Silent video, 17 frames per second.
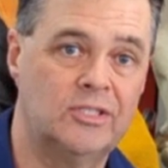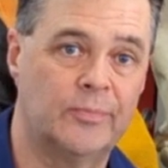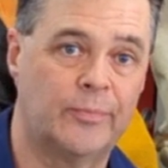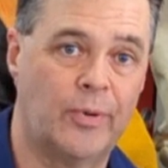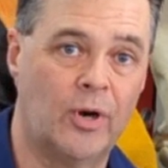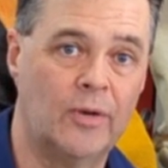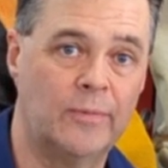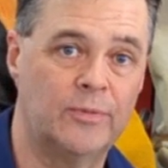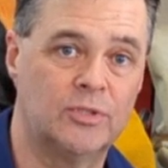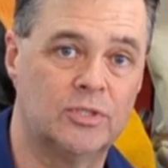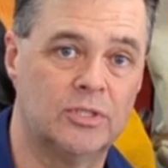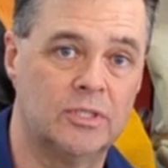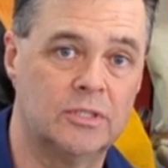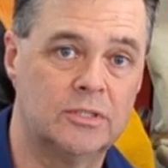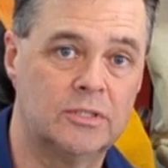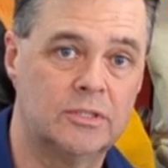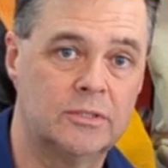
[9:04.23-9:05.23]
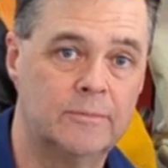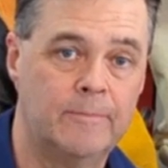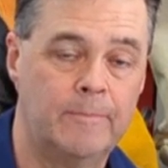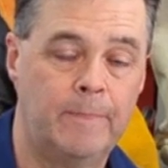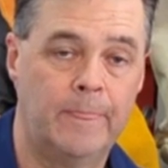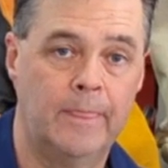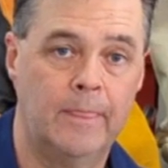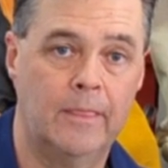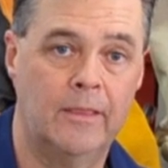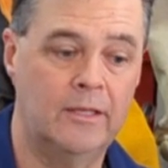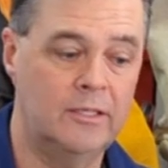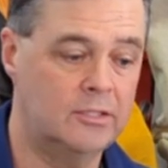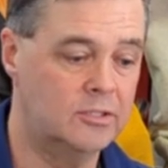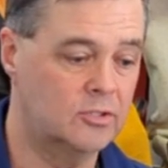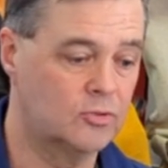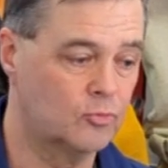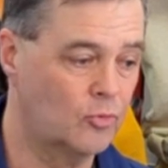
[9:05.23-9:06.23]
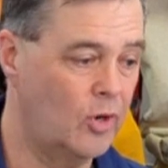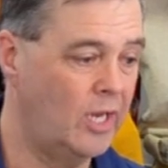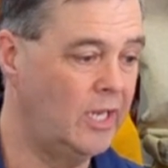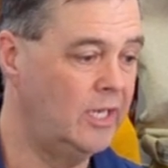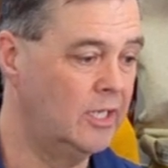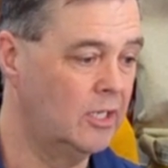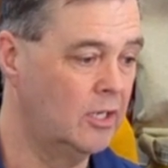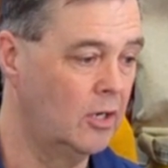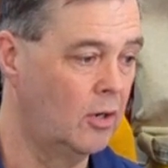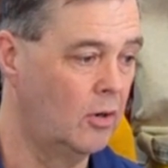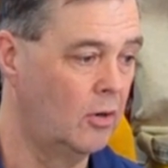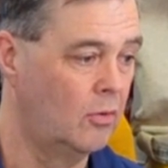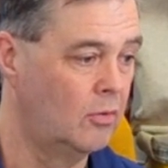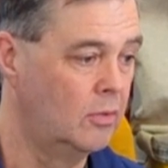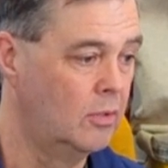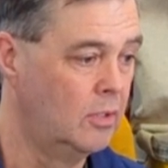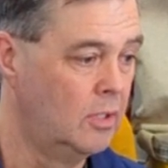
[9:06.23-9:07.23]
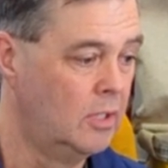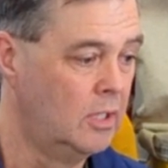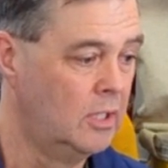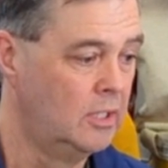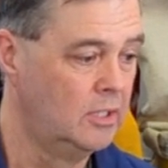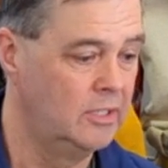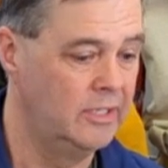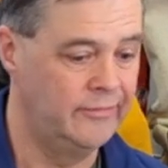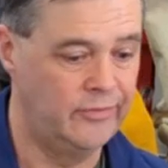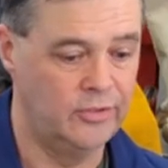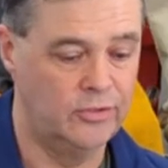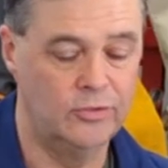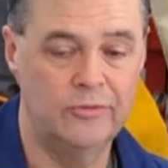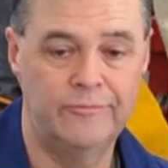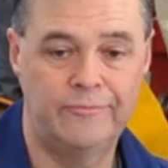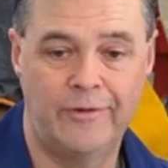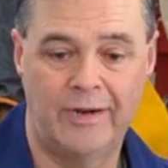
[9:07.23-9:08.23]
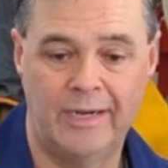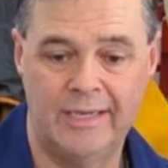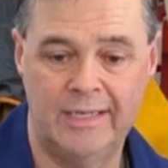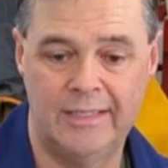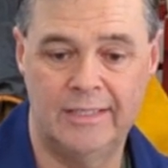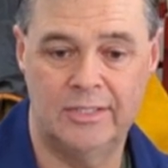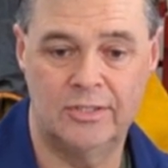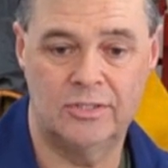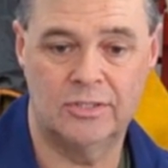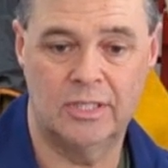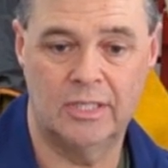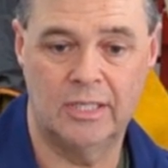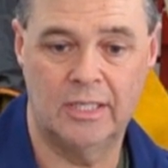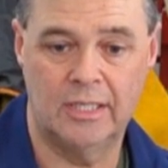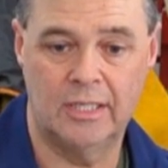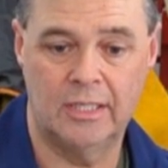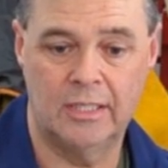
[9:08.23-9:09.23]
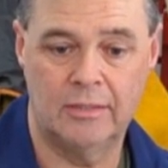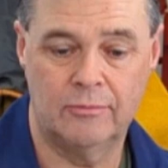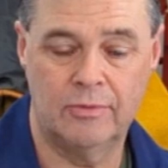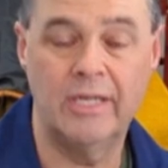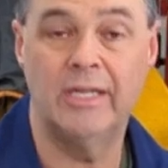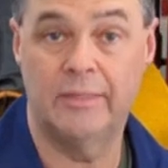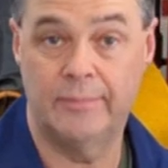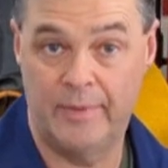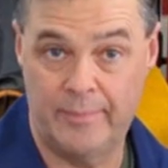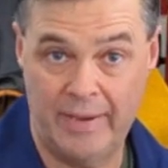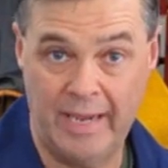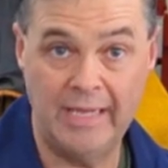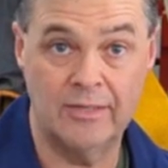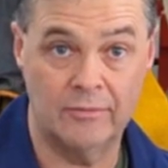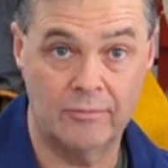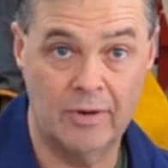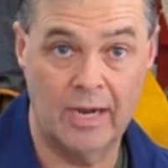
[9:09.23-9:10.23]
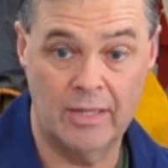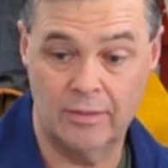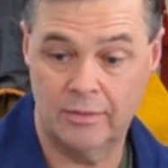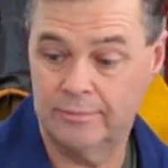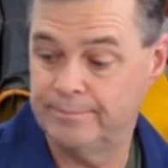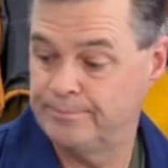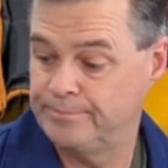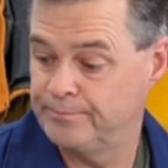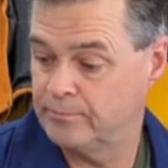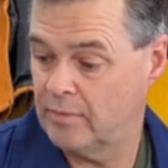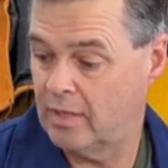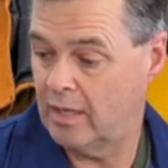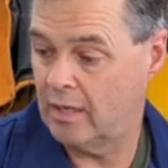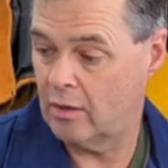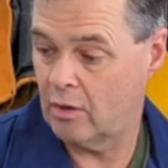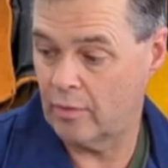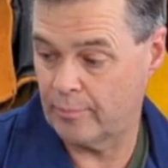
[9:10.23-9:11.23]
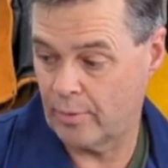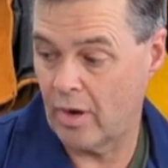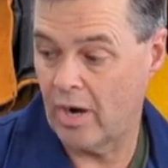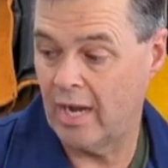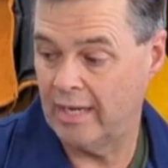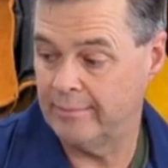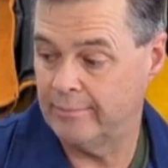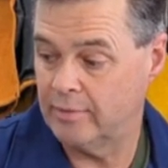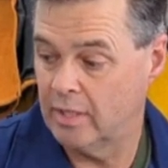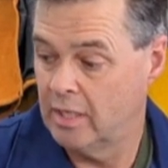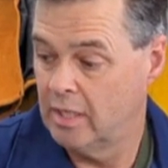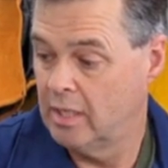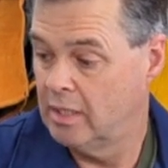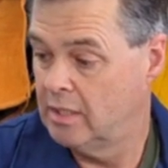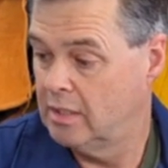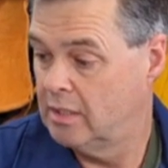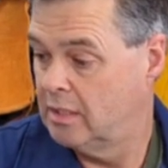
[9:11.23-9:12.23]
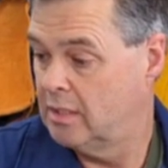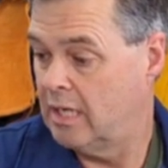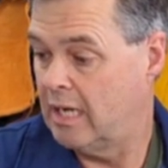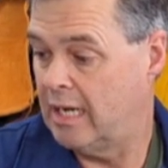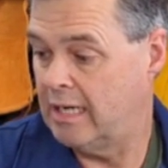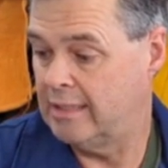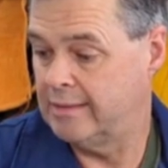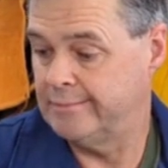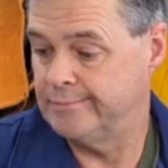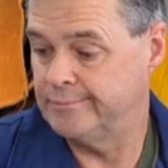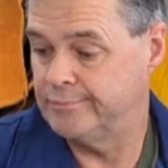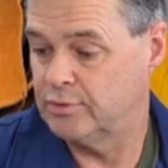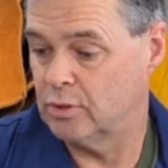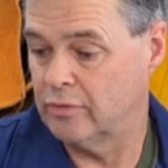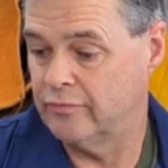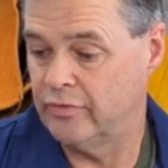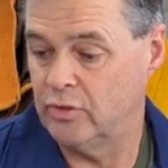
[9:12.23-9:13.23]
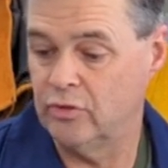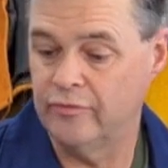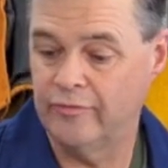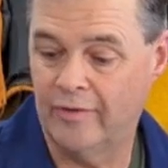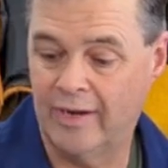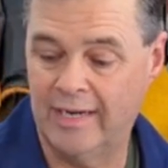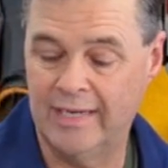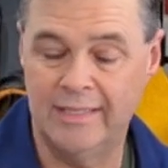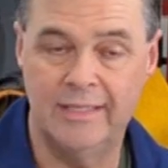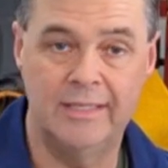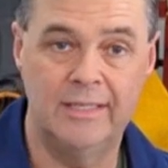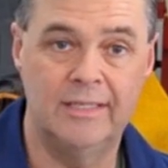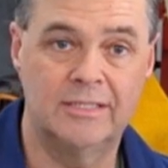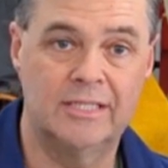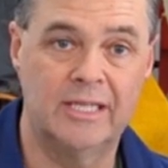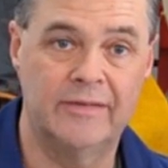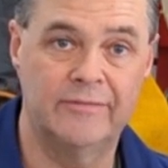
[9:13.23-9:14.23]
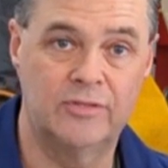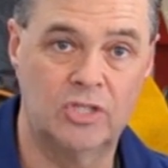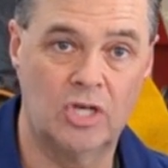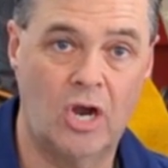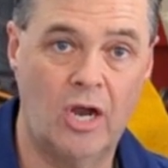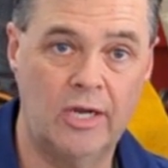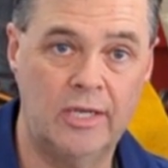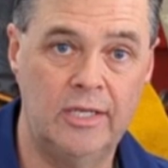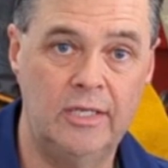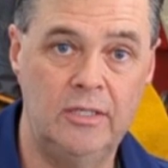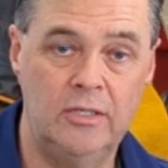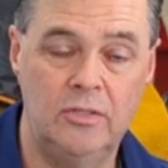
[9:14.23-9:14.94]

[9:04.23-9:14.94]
and purposes, this is ready to go. If you do find it's ready to be painted, rather. Or primed. So if you do find it is have chalky,